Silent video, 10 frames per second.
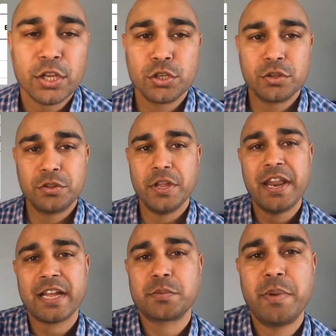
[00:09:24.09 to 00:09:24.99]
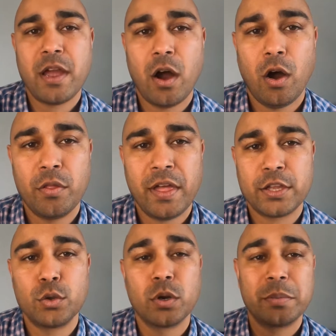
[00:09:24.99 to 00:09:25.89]
The next bit that
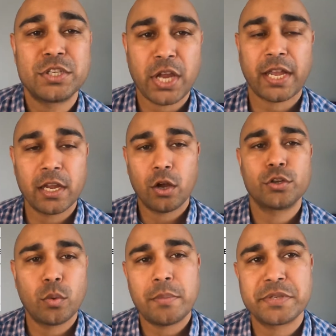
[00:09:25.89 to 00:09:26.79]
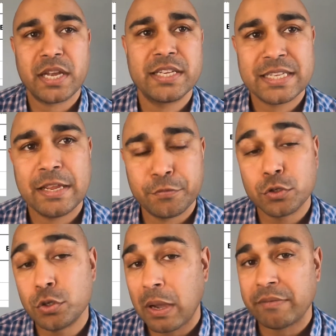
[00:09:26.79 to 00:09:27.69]
you want to be checking on your website is if you
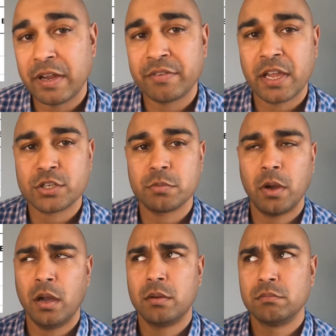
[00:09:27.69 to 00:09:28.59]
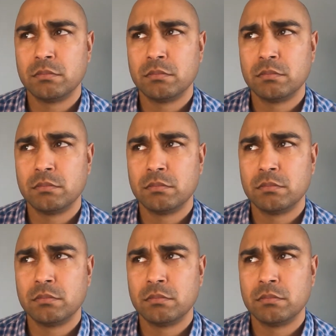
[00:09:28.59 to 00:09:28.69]
do have a navigation bar.